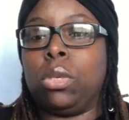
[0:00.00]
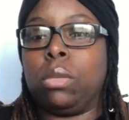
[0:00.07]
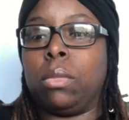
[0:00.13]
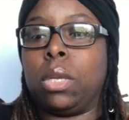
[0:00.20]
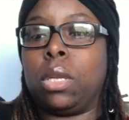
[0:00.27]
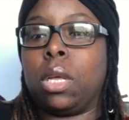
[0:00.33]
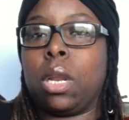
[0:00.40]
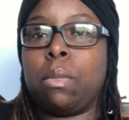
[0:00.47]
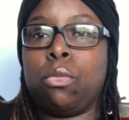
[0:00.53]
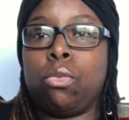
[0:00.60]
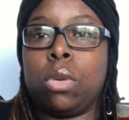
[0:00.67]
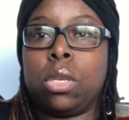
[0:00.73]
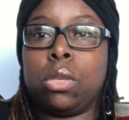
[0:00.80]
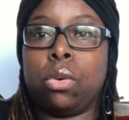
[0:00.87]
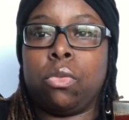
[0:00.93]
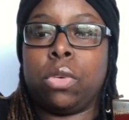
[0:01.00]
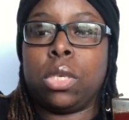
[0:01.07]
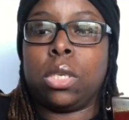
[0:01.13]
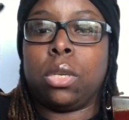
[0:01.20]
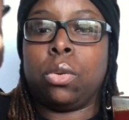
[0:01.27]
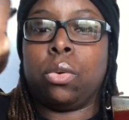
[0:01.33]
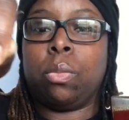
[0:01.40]
something. Can I move this over
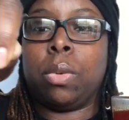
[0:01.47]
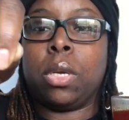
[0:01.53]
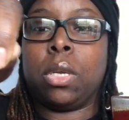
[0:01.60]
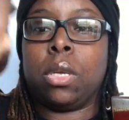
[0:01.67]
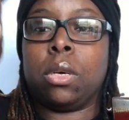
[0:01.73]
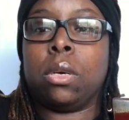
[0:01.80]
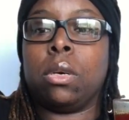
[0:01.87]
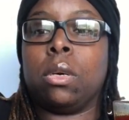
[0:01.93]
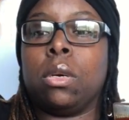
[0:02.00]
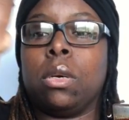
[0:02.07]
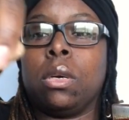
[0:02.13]
just a little bit, y'all?